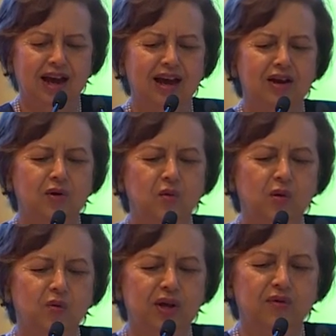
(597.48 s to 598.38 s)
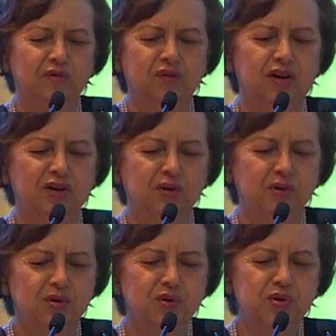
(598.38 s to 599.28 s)
and what we refer
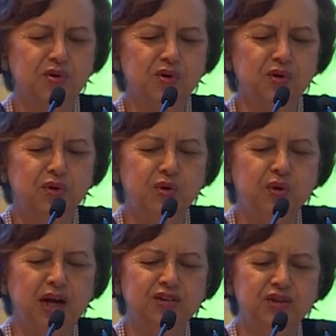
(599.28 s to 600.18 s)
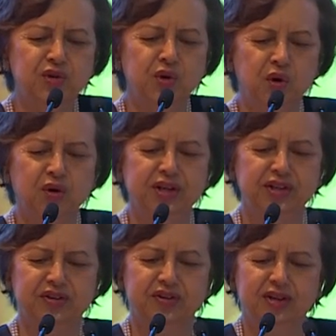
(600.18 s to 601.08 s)
to as
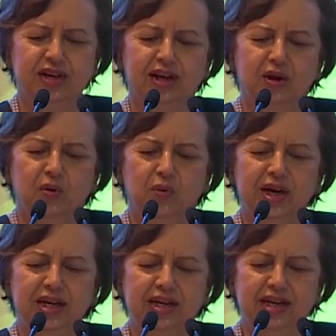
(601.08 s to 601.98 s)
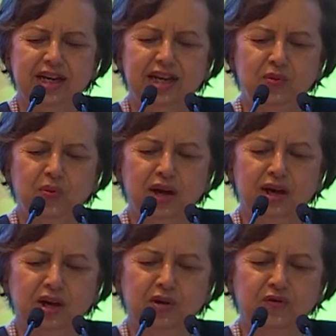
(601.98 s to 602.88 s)
noise when indeed we
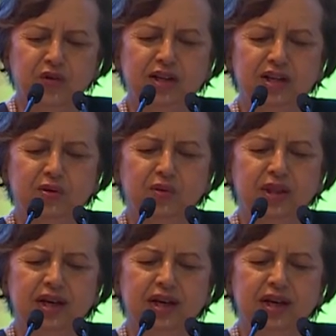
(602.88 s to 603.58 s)
are confronted with